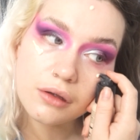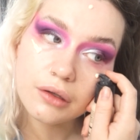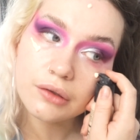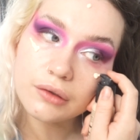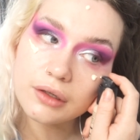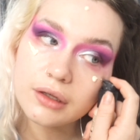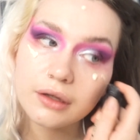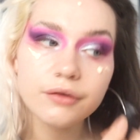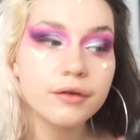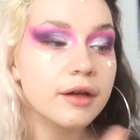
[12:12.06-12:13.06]
It's only like
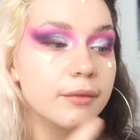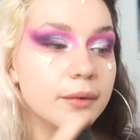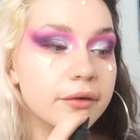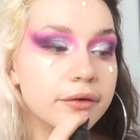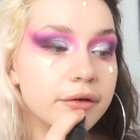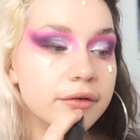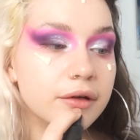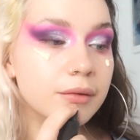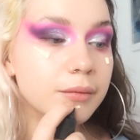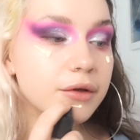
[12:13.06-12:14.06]
£5 off
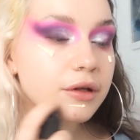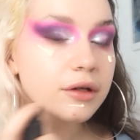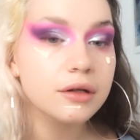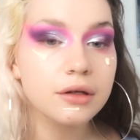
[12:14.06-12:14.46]
Cult Beauty.